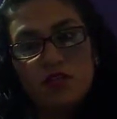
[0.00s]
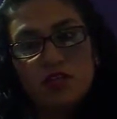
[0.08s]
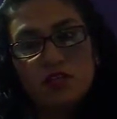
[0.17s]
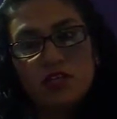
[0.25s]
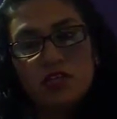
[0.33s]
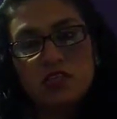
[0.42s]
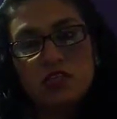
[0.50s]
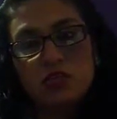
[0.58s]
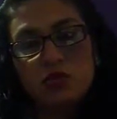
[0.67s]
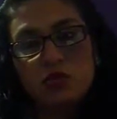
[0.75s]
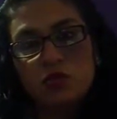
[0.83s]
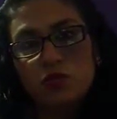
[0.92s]
things
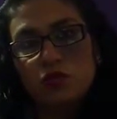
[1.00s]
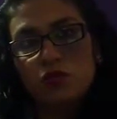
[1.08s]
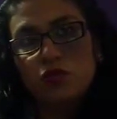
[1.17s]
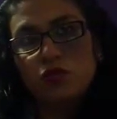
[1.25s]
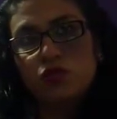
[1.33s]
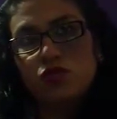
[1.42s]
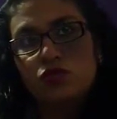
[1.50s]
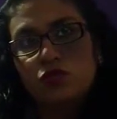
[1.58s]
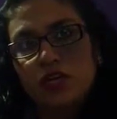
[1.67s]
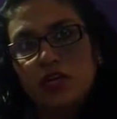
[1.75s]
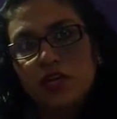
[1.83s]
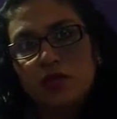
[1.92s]
to
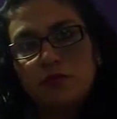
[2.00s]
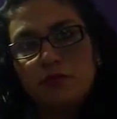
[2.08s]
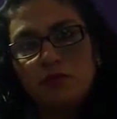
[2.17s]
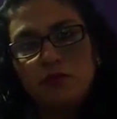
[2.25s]
3